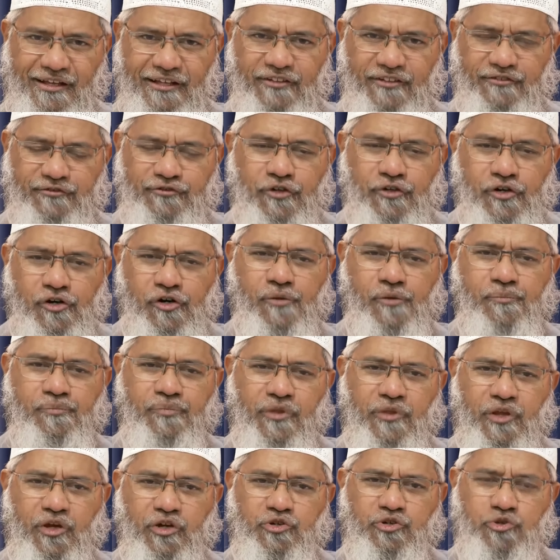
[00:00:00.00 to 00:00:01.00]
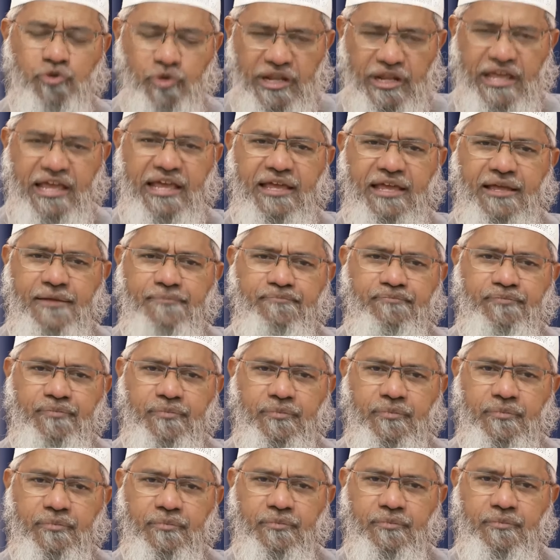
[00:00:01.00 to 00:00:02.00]
So today,
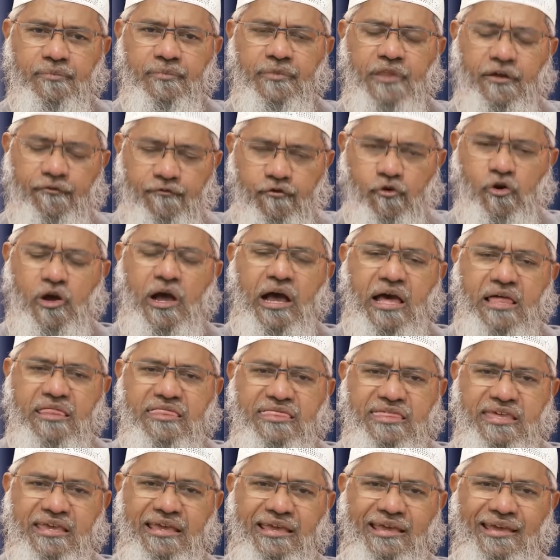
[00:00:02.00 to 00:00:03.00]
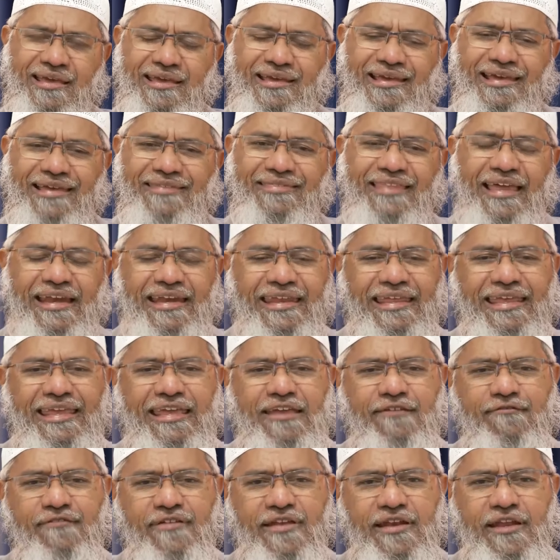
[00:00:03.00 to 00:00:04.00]
the fuqaha say that
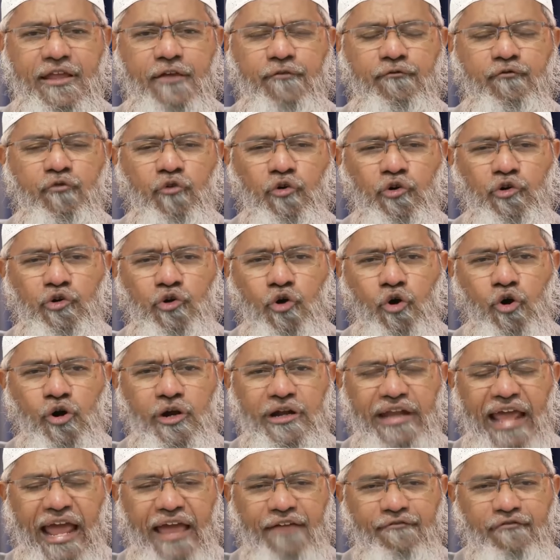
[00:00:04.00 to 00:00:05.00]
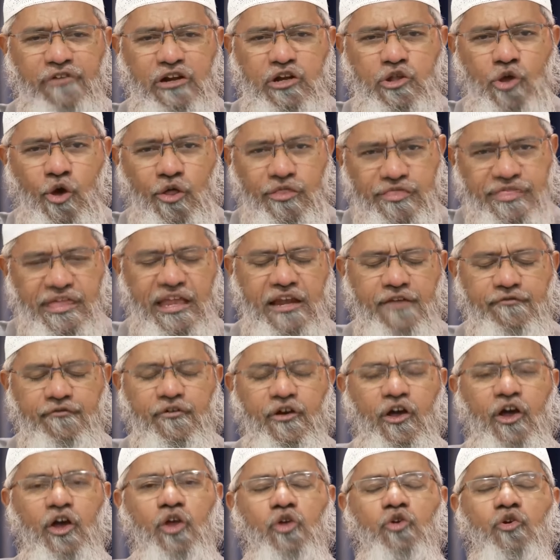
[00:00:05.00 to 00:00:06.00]
even if you don't have it yourself,
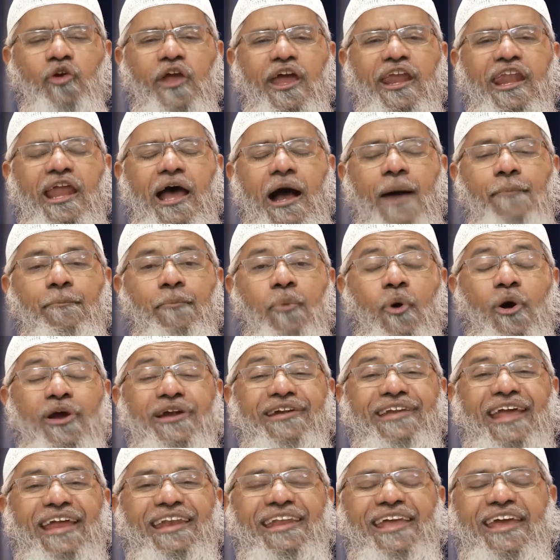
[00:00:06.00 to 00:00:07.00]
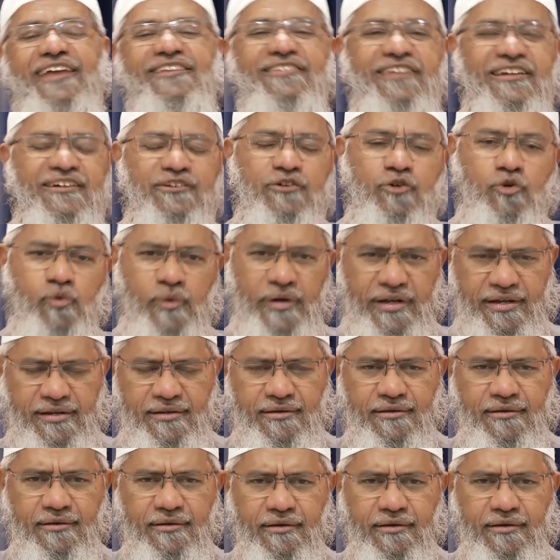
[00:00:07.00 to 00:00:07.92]
you can appoint an agent to do it.